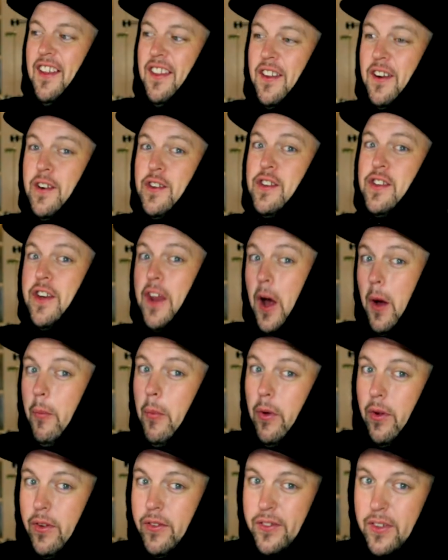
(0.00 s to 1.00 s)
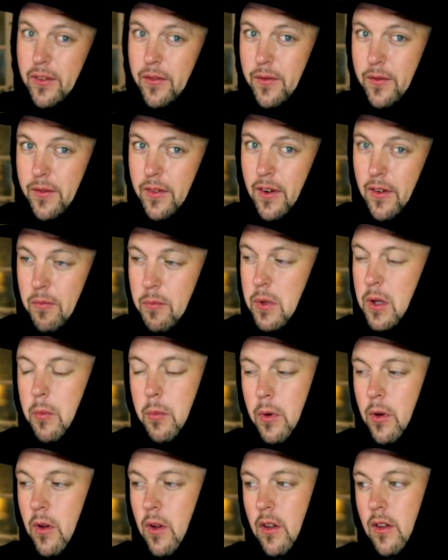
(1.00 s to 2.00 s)
There's doubles of of
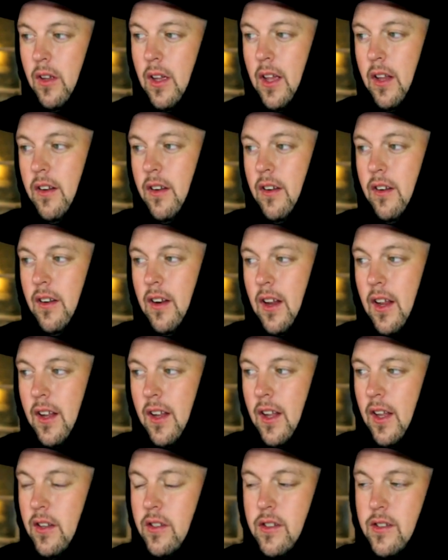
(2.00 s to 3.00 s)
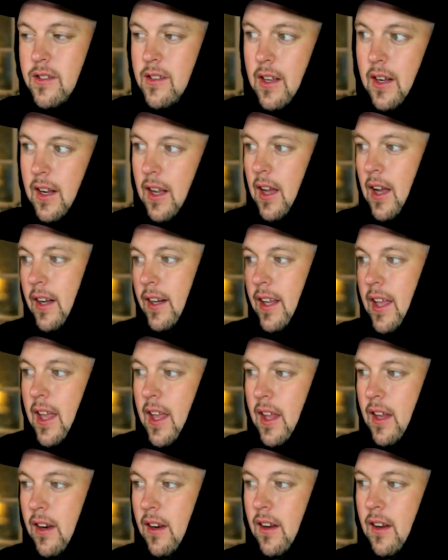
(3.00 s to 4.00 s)
people and it's just like I
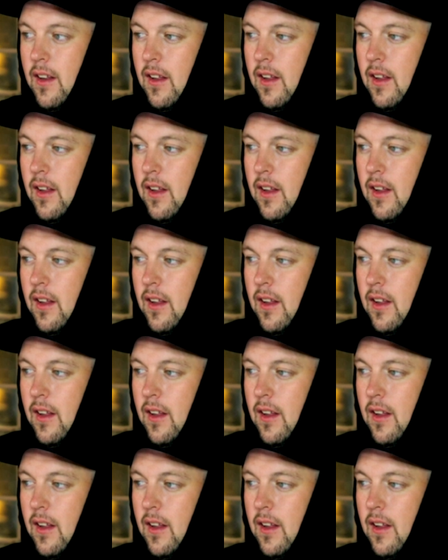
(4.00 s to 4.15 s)
can't.